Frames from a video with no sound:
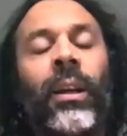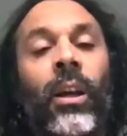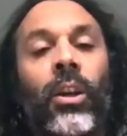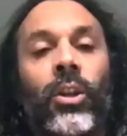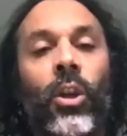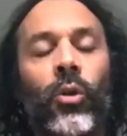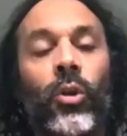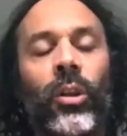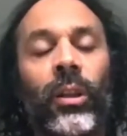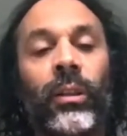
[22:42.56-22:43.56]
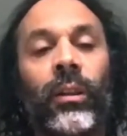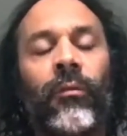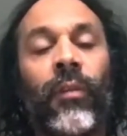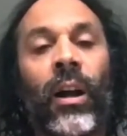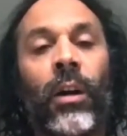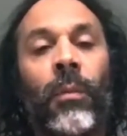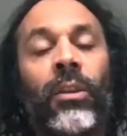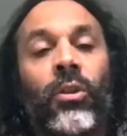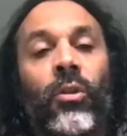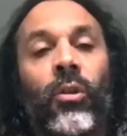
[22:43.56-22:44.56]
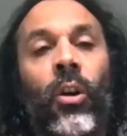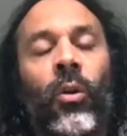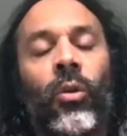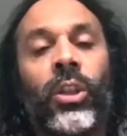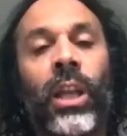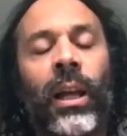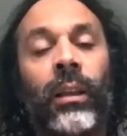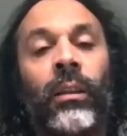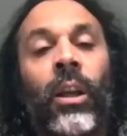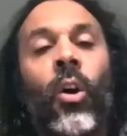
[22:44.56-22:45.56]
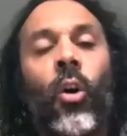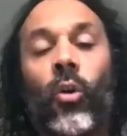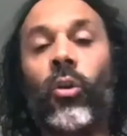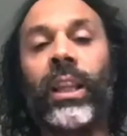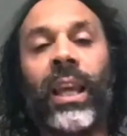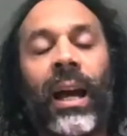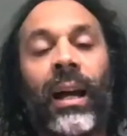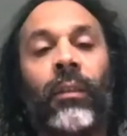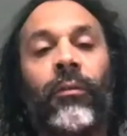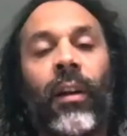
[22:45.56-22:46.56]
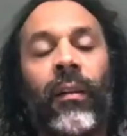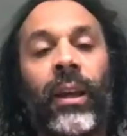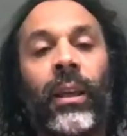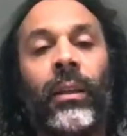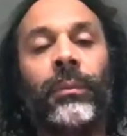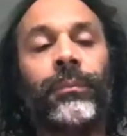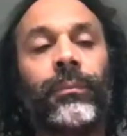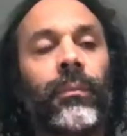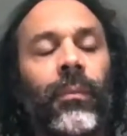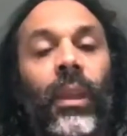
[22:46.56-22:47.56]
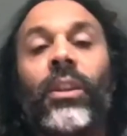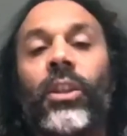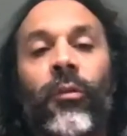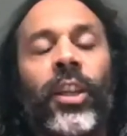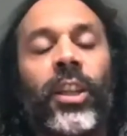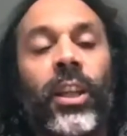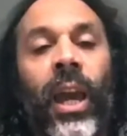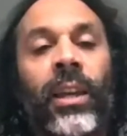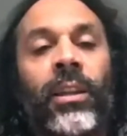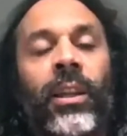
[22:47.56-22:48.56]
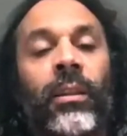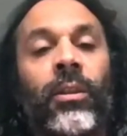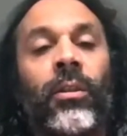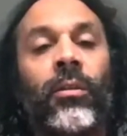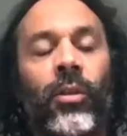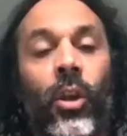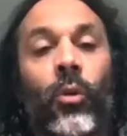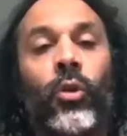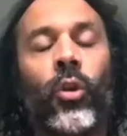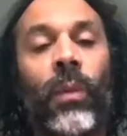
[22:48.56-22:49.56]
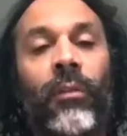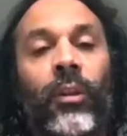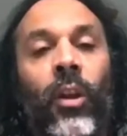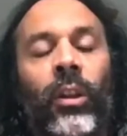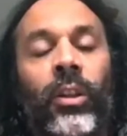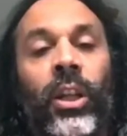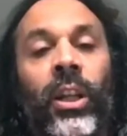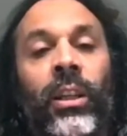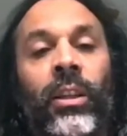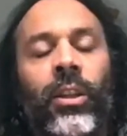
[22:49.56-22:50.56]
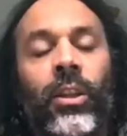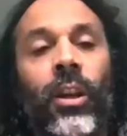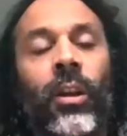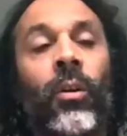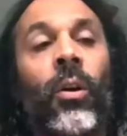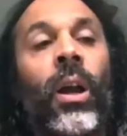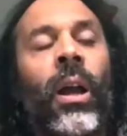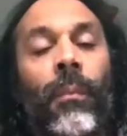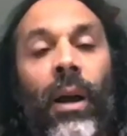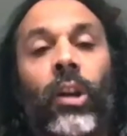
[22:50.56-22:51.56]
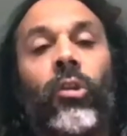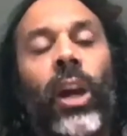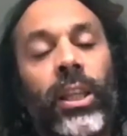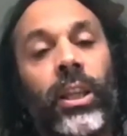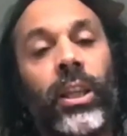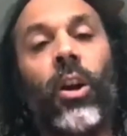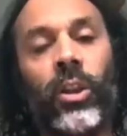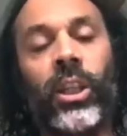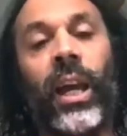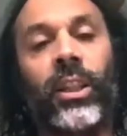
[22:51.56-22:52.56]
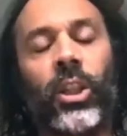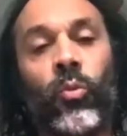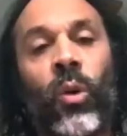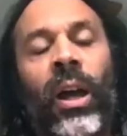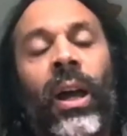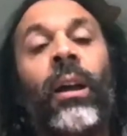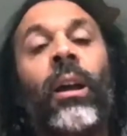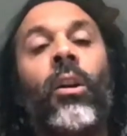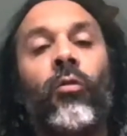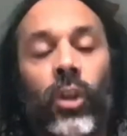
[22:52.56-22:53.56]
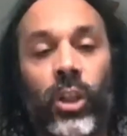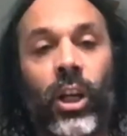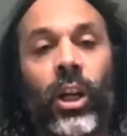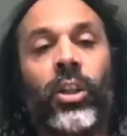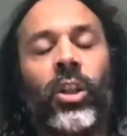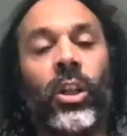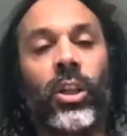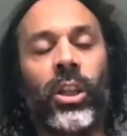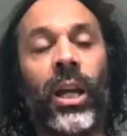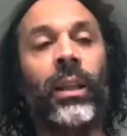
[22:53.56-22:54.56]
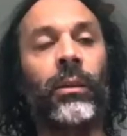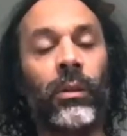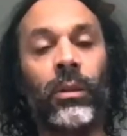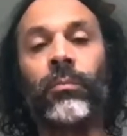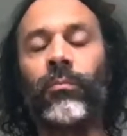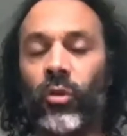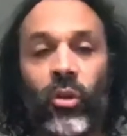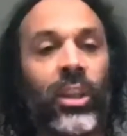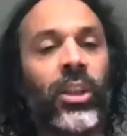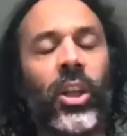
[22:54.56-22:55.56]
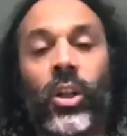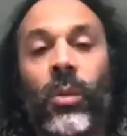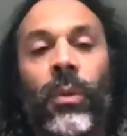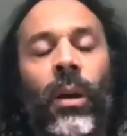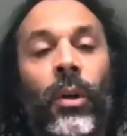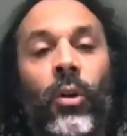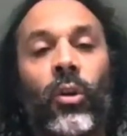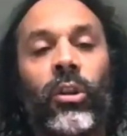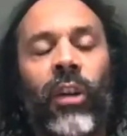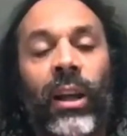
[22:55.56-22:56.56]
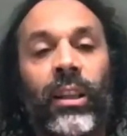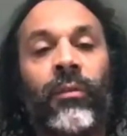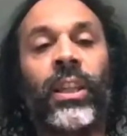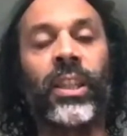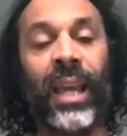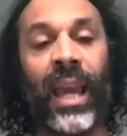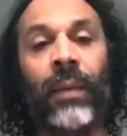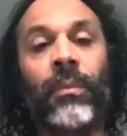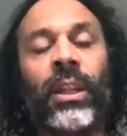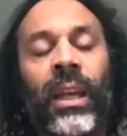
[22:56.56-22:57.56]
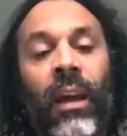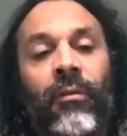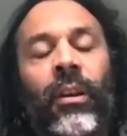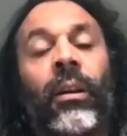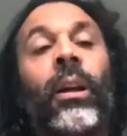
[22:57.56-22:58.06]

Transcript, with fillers: social and environmental goals, and already had very sophisticated social methodologies. So by creating contexts where researchers and transition and permaculture activists came together,